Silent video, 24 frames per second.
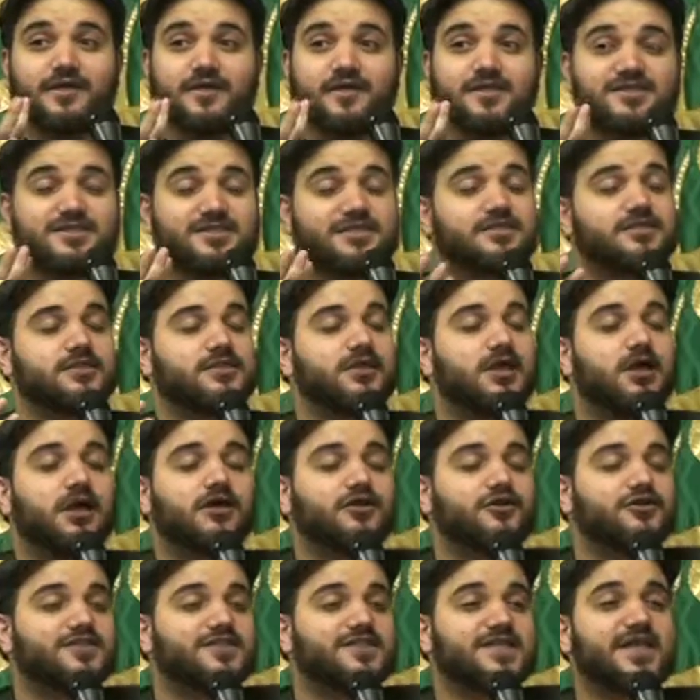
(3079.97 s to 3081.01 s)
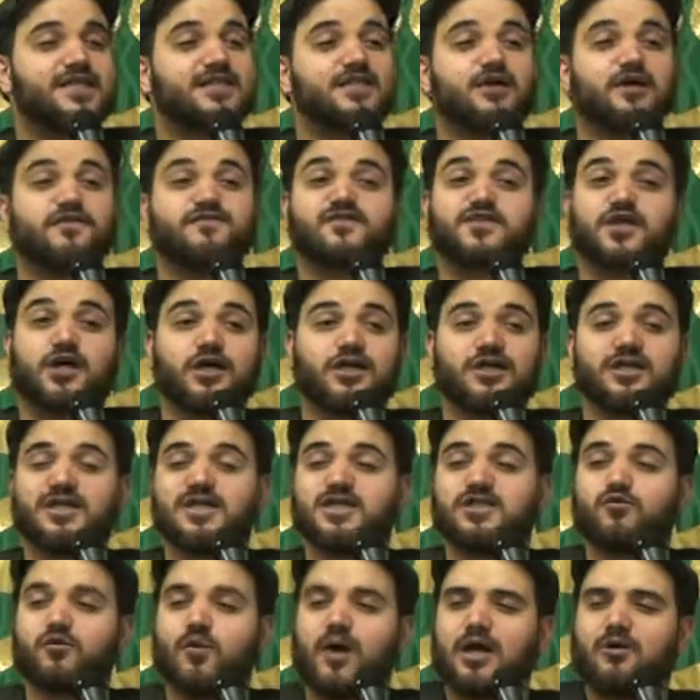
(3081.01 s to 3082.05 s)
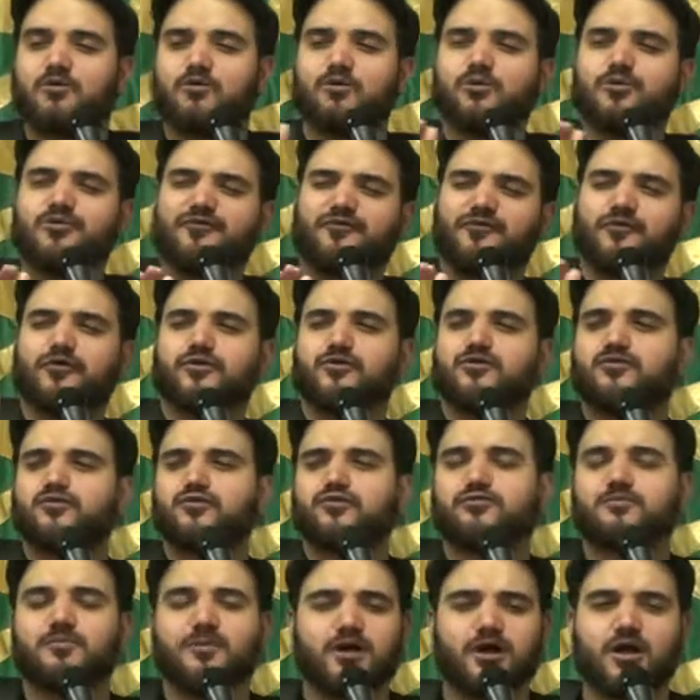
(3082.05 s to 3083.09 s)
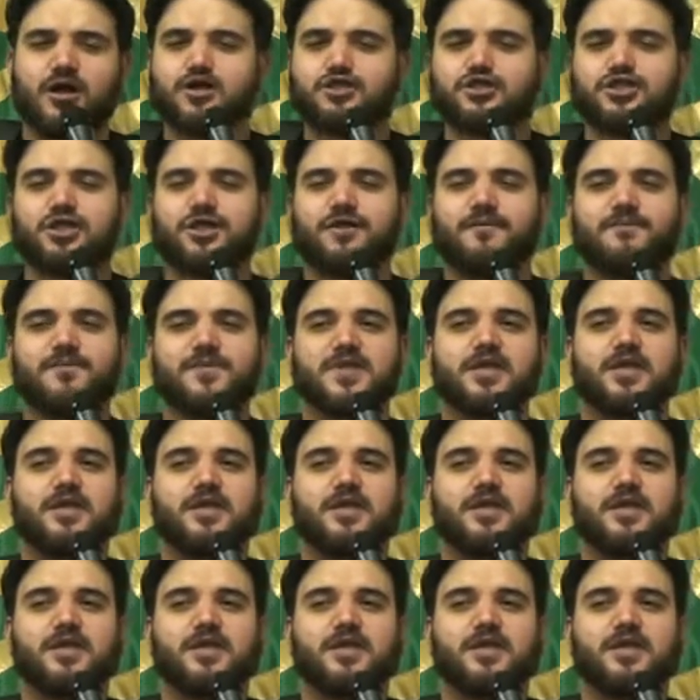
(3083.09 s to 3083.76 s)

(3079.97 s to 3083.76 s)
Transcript: this understanding of taqlid, why we refer to maraja.